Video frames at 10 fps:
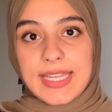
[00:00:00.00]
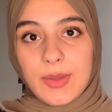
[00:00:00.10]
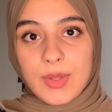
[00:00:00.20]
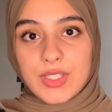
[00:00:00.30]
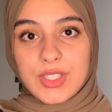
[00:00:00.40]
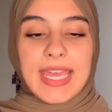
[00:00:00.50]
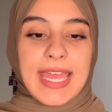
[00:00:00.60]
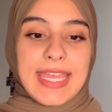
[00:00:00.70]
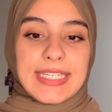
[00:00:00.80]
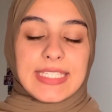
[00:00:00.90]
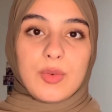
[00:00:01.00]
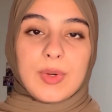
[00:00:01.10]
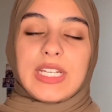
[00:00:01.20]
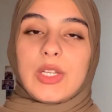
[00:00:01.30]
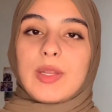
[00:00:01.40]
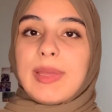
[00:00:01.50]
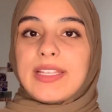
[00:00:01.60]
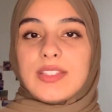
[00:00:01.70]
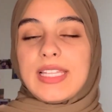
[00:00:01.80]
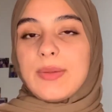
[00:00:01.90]
language. And when I look back
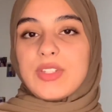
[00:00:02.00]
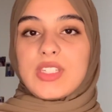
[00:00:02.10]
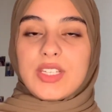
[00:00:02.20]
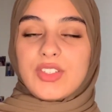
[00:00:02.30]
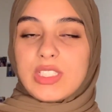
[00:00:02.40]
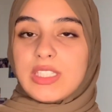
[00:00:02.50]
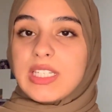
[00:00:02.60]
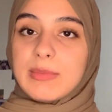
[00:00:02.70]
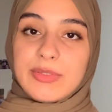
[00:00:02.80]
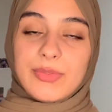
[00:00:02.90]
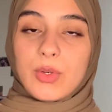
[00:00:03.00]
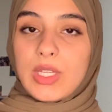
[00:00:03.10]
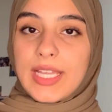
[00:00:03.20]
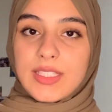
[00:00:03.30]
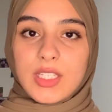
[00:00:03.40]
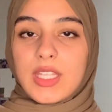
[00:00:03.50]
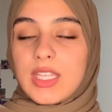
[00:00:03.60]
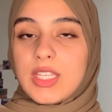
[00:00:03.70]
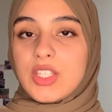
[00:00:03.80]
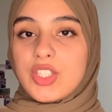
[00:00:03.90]
to the languages that I tried learning before, like
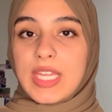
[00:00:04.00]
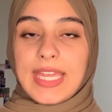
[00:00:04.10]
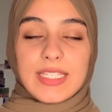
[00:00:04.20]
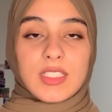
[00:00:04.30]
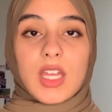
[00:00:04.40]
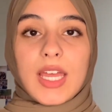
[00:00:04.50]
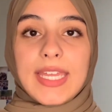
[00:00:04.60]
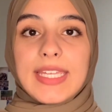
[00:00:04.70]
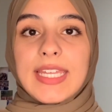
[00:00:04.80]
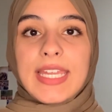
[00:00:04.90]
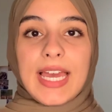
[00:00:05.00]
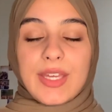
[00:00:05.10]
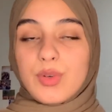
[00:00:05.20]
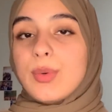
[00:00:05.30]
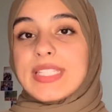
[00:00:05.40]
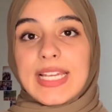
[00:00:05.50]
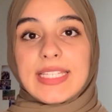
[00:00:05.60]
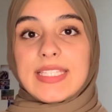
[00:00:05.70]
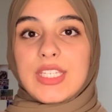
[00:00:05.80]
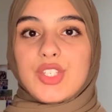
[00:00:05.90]
Turkish and Thai, I've always had
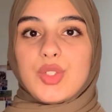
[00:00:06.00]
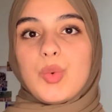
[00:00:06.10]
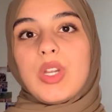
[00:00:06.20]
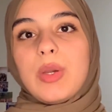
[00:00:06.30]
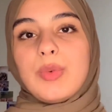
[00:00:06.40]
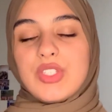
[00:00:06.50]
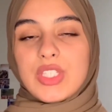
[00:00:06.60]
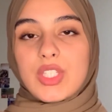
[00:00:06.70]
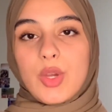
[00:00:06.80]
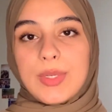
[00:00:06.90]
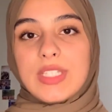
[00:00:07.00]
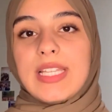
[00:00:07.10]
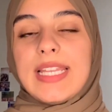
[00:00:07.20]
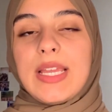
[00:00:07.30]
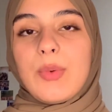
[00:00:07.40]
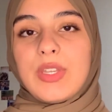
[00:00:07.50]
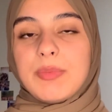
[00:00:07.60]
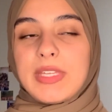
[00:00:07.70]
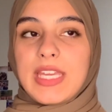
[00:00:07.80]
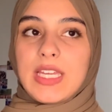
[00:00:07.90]
this issue where I would just go into the language
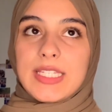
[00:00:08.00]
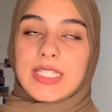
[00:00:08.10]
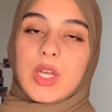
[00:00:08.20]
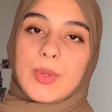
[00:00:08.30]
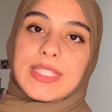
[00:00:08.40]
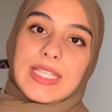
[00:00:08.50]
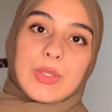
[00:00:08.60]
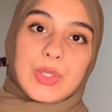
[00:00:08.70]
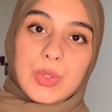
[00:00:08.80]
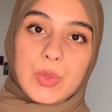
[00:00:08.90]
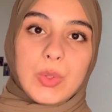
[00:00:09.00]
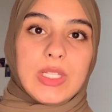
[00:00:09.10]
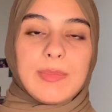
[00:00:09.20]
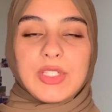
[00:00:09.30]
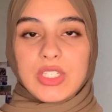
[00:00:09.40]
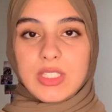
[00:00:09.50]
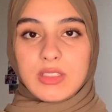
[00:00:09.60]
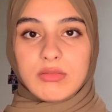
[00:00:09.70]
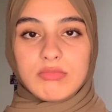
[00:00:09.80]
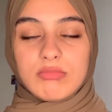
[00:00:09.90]
because, oh, it sounds cool, let me
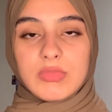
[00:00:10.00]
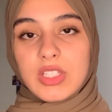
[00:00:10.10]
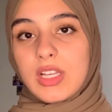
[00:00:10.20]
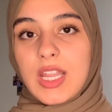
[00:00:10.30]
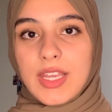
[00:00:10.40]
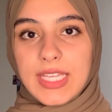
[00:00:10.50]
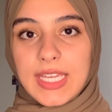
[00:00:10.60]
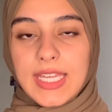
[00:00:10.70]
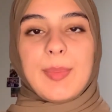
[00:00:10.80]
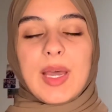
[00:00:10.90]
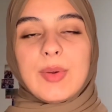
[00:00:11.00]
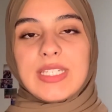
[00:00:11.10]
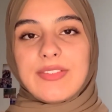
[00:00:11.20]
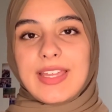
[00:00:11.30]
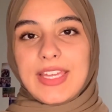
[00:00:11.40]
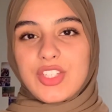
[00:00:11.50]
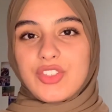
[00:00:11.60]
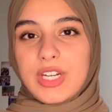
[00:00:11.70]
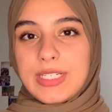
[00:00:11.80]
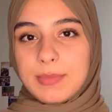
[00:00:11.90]
just start learning it. But I would never actually
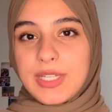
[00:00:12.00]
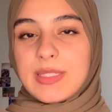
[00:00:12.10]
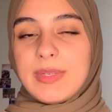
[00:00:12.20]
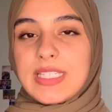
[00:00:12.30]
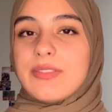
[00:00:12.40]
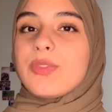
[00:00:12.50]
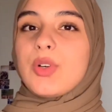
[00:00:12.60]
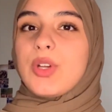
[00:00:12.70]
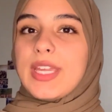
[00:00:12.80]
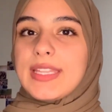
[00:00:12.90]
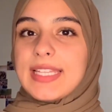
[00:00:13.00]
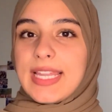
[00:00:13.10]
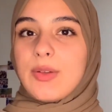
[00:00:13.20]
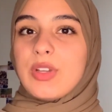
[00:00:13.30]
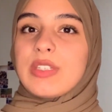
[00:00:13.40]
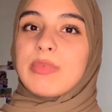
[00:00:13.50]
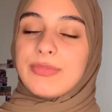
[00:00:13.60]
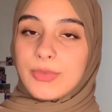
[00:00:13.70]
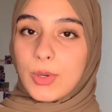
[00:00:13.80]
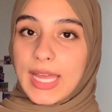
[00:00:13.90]
try and immerse myself in the language
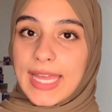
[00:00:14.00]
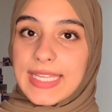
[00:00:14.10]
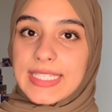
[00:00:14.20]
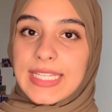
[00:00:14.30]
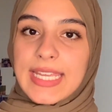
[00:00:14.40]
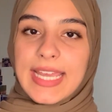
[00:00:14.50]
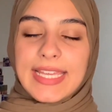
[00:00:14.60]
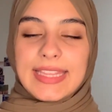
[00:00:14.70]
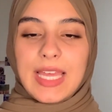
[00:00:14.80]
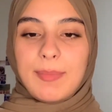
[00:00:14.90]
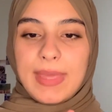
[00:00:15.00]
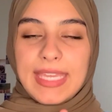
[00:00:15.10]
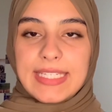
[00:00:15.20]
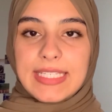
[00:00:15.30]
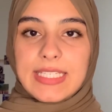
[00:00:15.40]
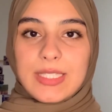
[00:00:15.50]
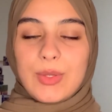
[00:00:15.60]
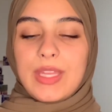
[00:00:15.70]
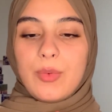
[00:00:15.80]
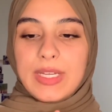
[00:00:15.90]
beforehand, and that made it so
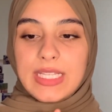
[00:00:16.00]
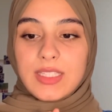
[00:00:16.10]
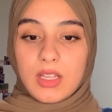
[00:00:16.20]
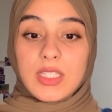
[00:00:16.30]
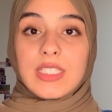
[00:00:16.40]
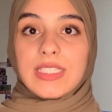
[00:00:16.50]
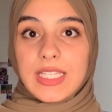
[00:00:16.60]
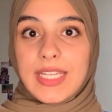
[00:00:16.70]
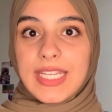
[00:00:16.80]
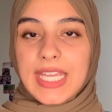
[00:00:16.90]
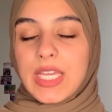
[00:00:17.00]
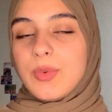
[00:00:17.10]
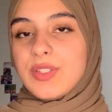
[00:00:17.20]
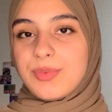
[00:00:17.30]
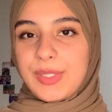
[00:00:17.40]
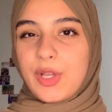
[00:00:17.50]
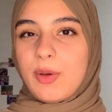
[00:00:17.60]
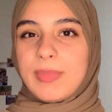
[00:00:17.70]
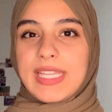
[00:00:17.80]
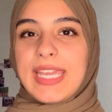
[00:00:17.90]
that when I started learning it, it was really
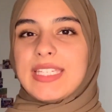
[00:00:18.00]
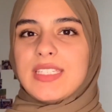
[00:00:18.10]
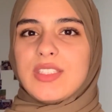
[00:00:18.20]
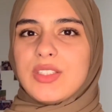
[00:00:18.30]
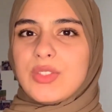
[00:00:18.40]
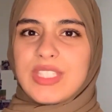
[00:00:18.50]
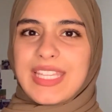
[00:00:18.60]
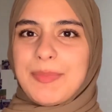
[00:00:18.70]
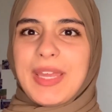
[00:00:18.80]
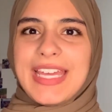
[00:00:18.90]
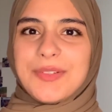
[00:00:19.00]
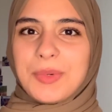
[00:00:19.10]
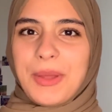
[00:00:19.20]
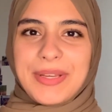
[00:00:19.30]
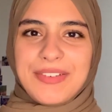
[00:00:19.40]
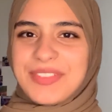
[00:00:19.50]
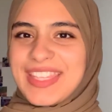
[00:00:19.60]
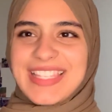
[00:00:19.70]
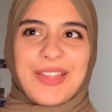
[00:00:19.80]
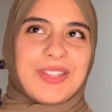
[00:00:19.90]
complicated to just get my head around.
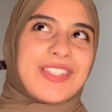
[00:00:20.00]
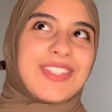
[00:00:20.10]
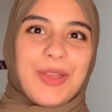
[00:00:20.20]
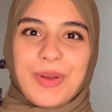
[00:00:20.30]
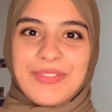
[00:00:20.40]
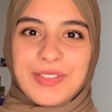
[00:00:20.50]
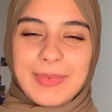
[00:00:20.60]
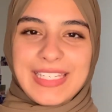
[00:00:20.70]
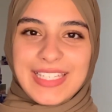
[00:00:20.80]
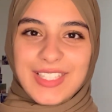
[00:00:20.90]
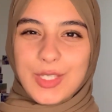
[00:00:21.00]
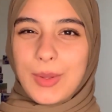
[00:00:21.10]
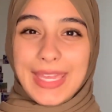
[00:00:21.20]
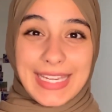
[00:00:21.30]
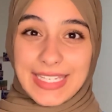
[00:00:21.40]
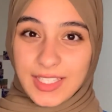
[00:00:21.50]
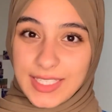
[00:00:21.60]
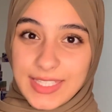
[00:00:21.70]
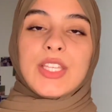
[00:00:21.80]
Everything sounded so unfamiliar, so alienized.